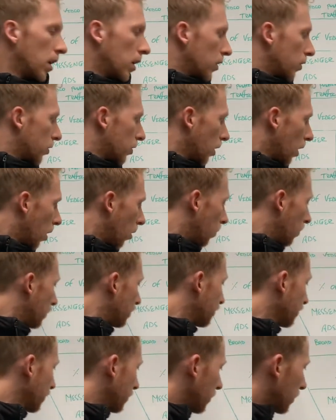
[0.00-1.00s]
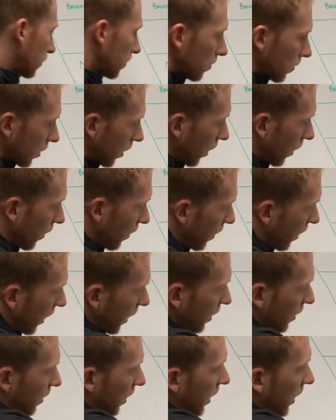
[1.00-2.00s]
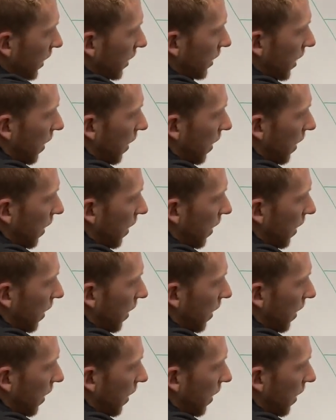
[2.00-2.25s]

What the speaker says: So these leads,